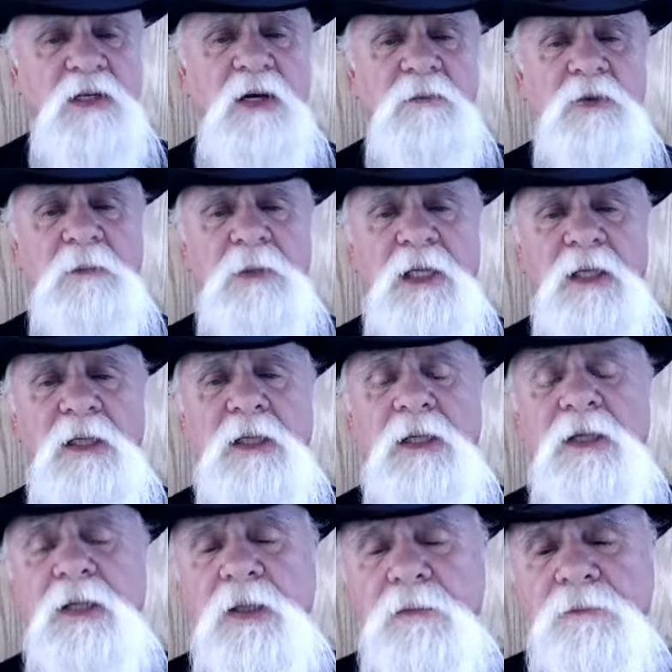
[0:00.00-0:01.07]
to me.
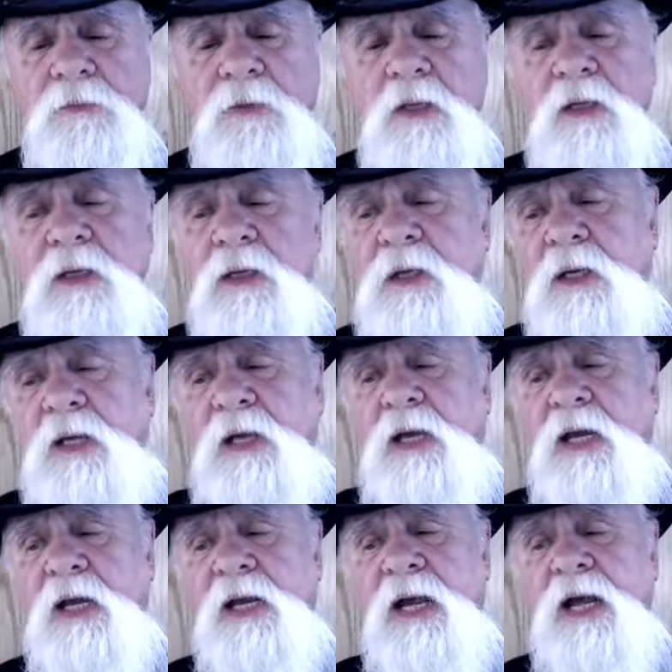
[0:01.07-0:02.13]

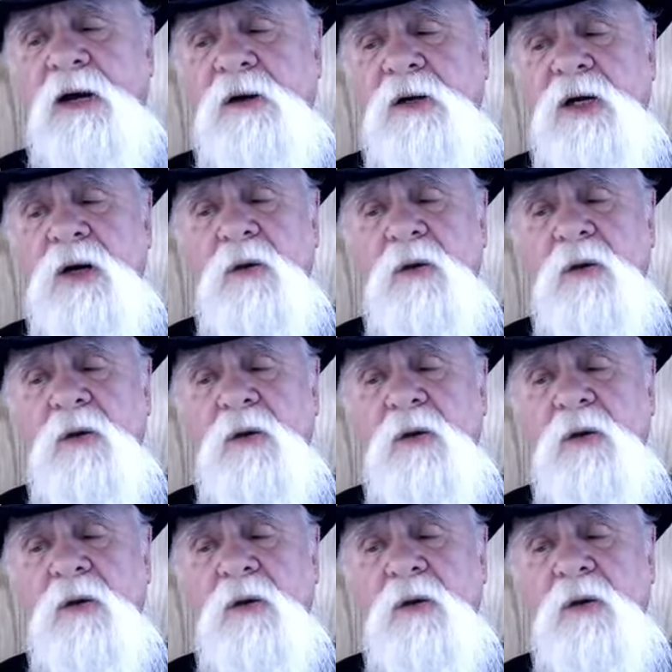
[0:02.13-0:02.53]
Anyhow,